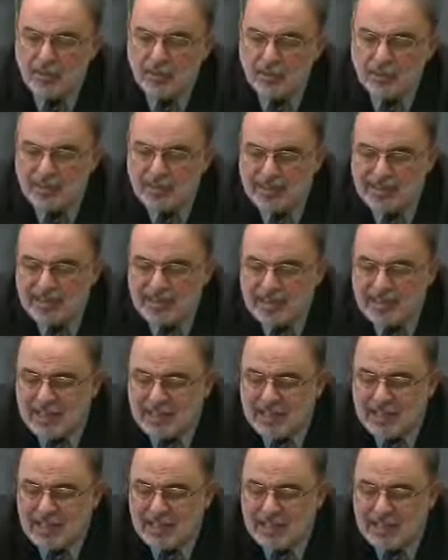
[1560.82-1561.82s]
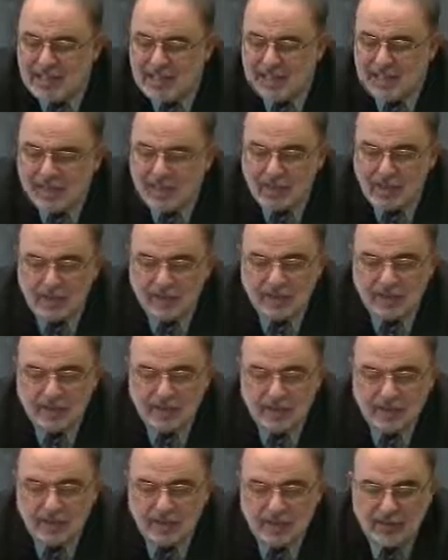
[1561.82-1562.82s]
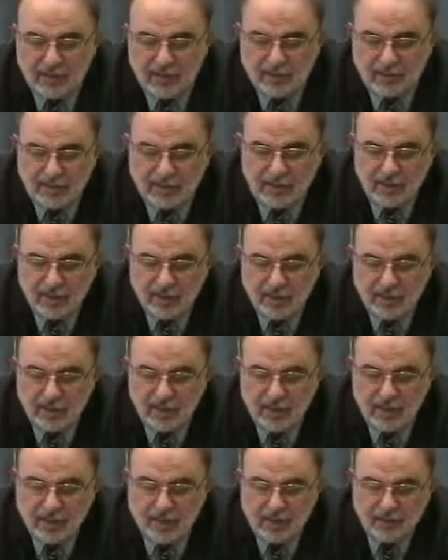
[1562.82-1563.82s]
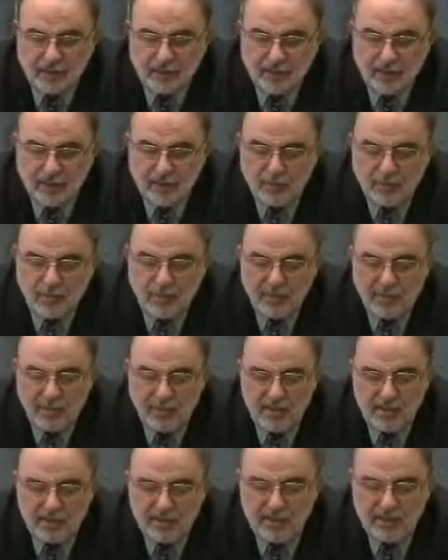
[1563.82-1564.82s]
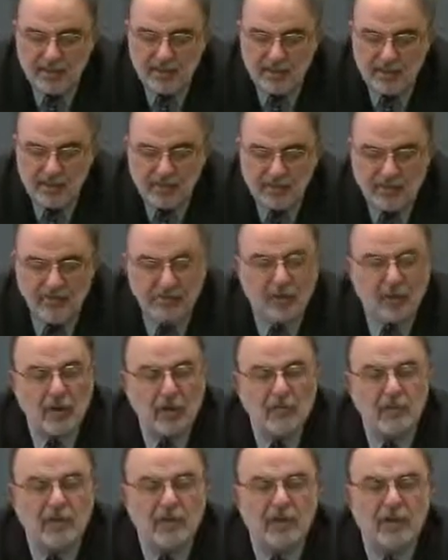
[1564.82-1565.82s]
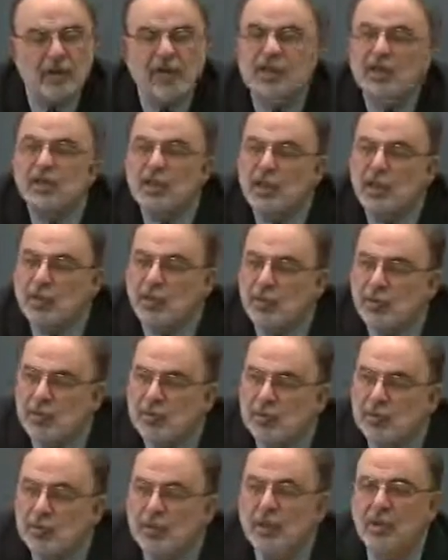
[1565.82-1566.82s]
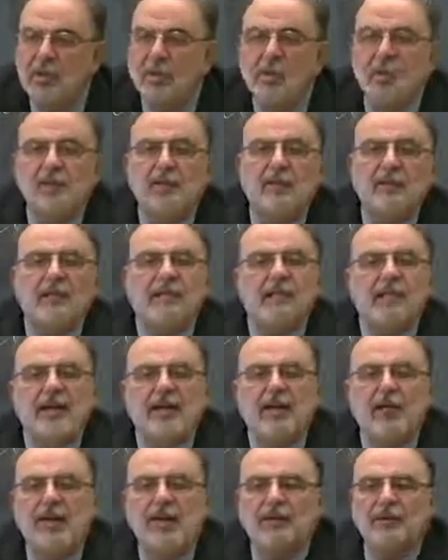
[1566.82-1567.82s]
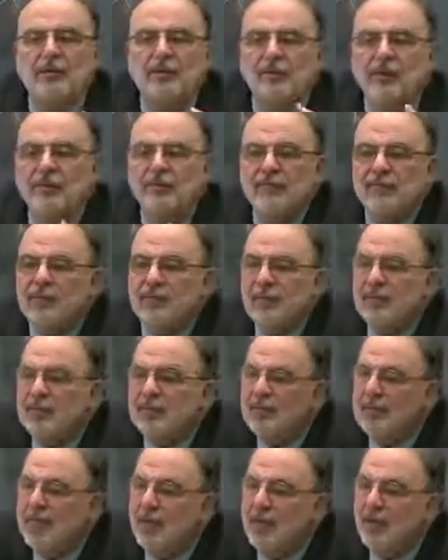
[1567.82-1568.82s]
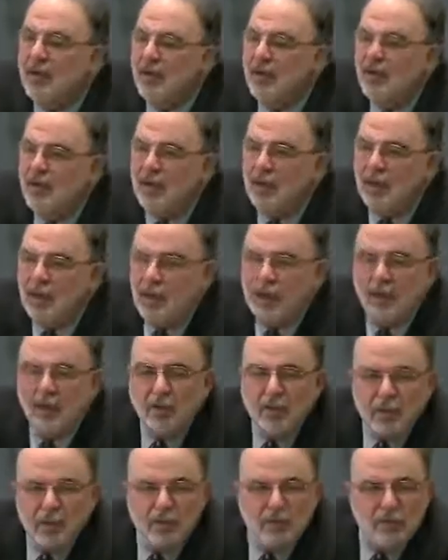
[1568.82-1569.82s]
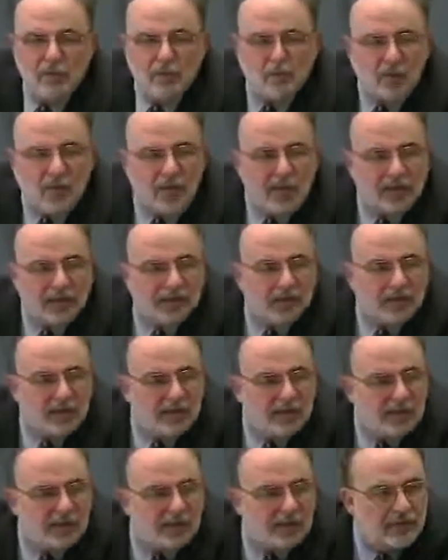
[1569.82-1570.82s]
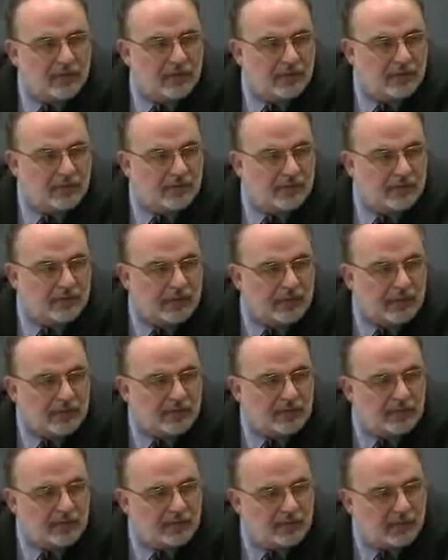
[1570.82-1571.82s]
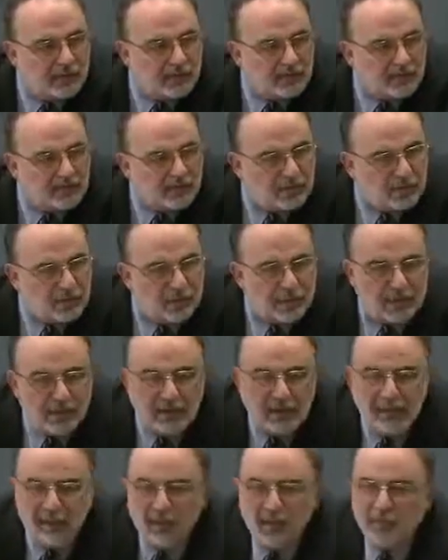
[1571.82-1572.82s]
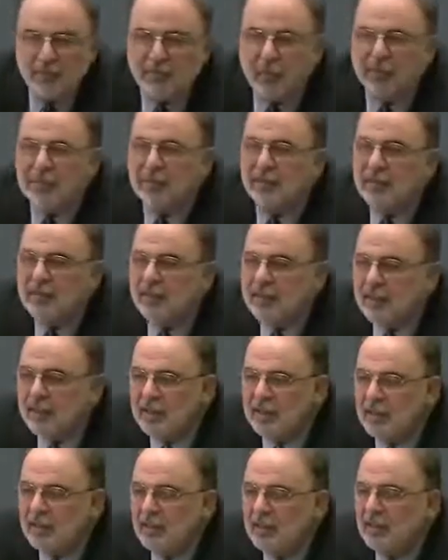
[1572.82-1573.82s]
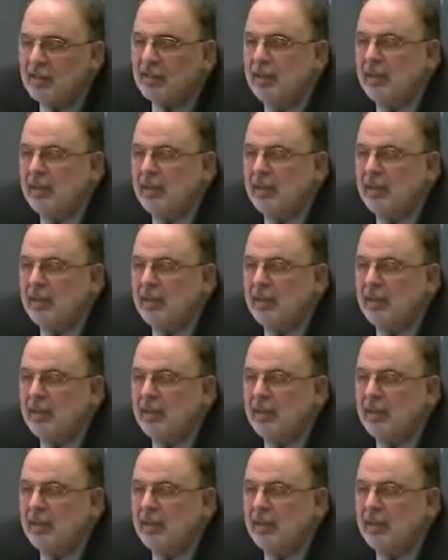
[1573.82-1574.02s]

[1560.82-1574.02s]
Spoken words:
but exceedingly conservative in the theater, except when writing his brief comical interludes. I don't have to emphasize now how he was wildly innovative in narrative fiction. About the theater,